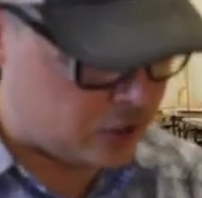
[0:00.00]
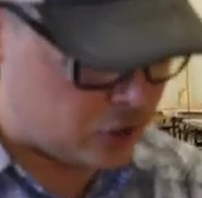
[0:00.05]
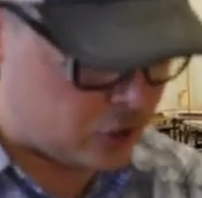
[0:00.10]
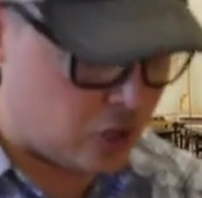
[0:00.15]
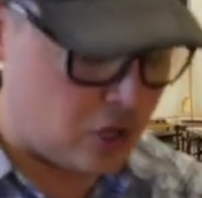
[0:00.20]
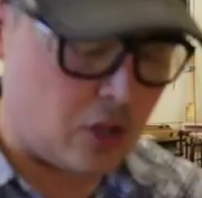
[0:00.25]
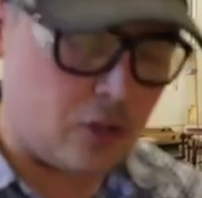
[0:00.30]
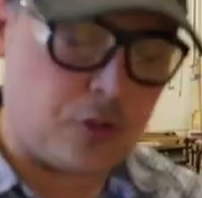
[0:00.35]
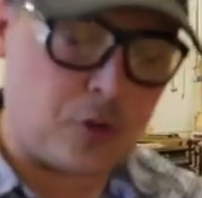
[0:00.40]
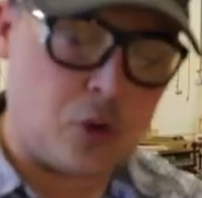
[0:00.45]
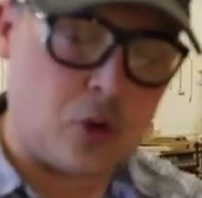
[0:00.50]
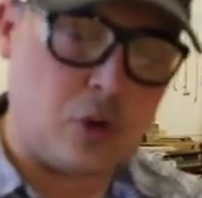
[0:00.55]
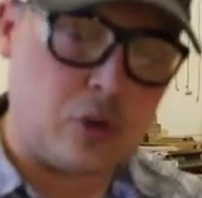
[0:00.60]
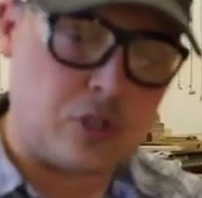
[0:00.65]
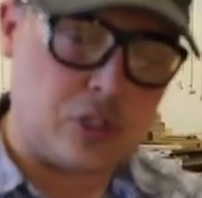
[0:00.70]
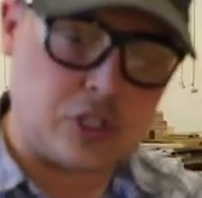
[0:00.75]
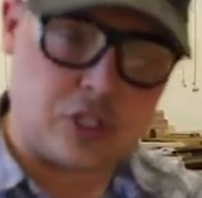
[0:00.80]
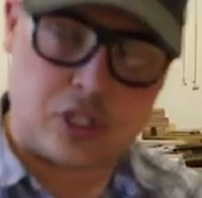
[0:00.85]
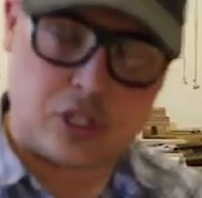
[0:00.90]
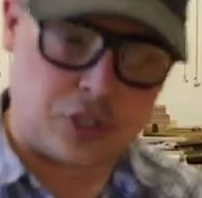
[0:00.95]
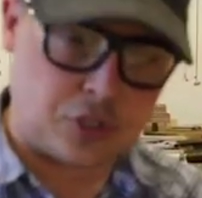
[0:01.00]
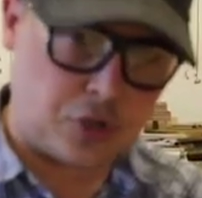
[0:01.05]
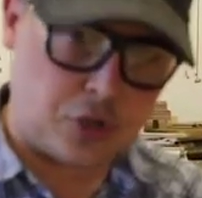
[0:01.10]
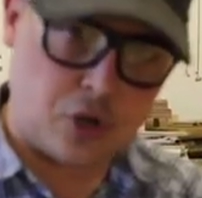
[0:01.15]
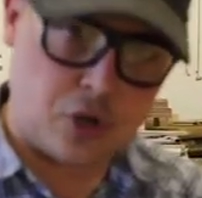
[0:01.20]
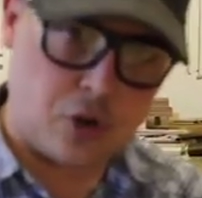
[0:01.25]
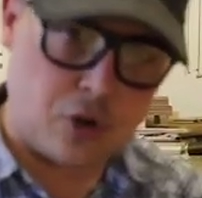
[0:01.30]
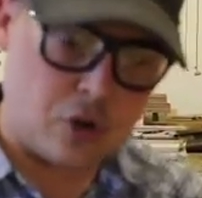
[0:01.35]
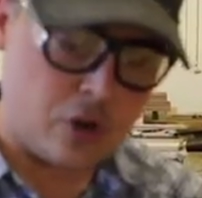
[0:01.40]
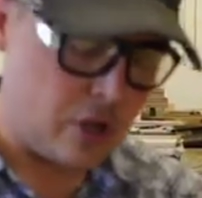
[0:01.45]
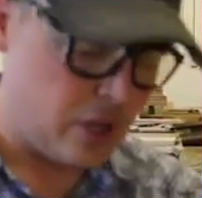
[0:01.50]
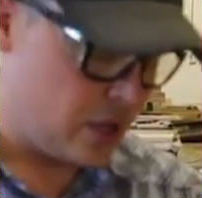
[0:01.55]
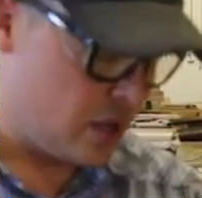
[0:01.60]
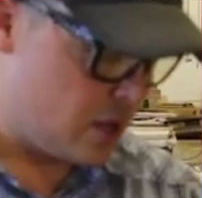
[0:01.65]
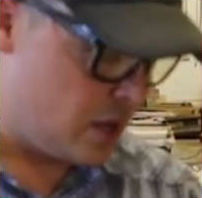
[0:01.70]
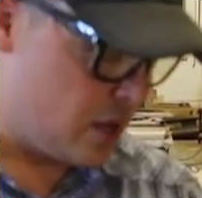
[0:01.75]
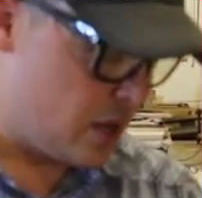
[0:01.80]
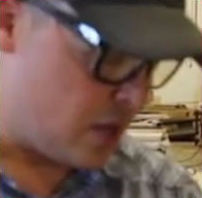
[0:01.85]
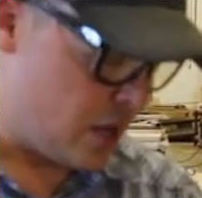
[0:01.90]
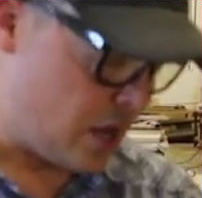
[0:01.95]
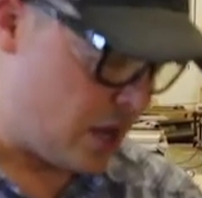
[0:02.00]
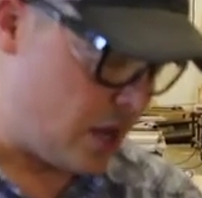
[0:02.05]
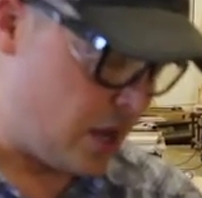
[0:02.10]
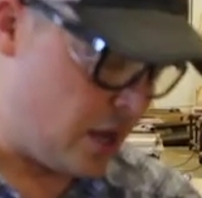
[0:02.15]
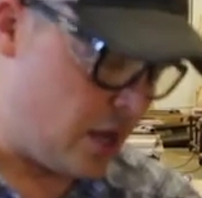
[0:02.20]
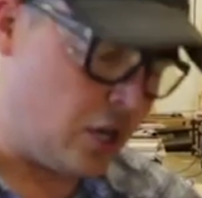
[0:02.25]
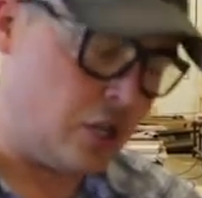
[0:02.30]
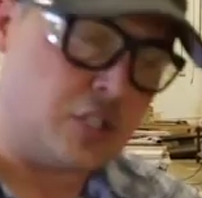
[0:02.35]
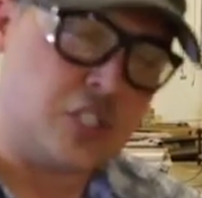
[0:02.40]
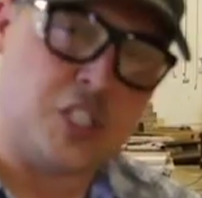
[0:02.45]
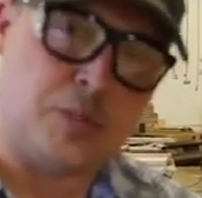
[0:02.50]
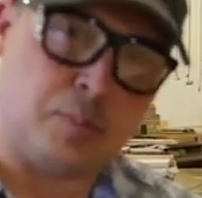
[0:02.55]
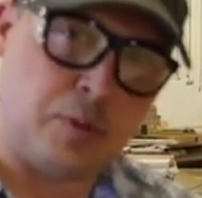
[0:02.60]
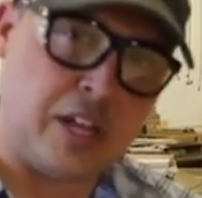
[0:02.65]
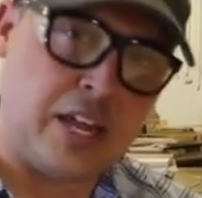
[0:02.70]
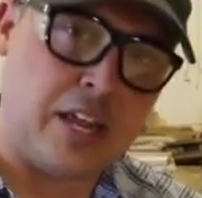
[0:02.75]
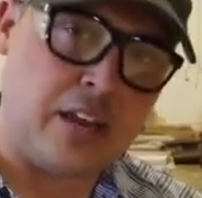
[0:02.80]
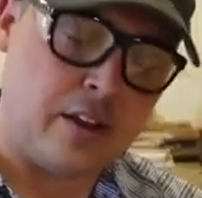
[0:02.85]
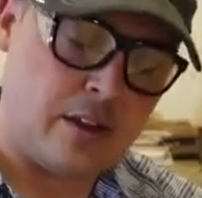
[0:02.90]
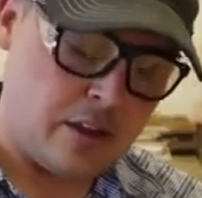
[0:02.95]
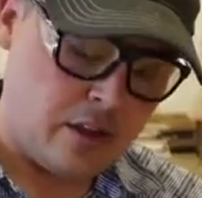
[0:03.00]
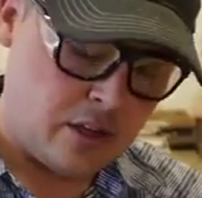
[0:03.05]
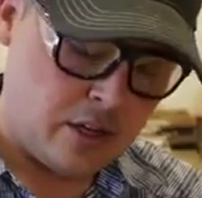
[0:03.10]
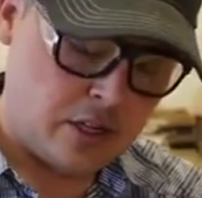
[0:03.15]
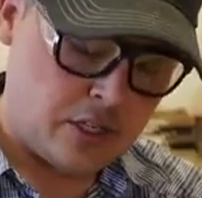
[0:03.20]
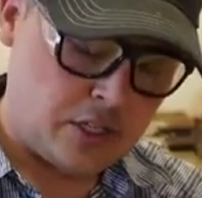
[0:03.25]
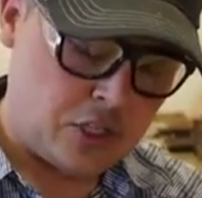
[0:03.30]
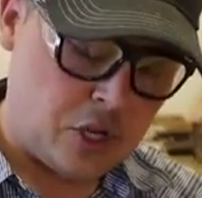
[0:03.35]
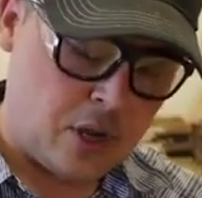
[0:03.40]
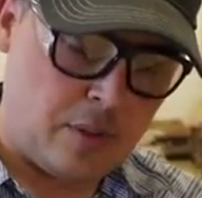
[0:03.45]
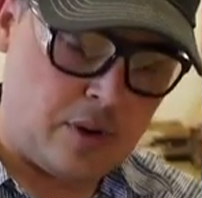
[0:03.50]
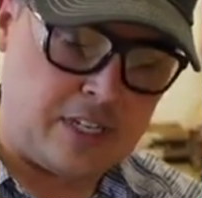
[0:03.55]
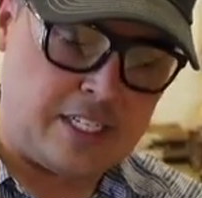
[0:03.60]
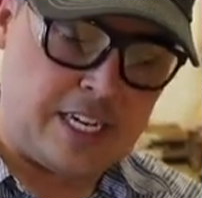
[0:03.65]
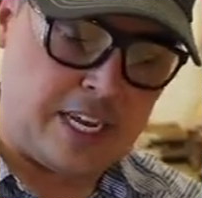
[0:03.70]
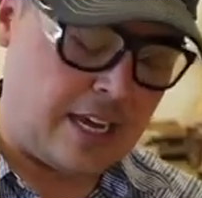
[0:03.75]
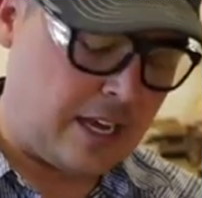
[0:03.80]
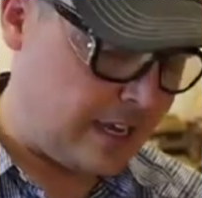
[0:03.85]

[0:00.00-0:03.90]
drill through it with just a screw, uh, it'll split. So I'm gonna take a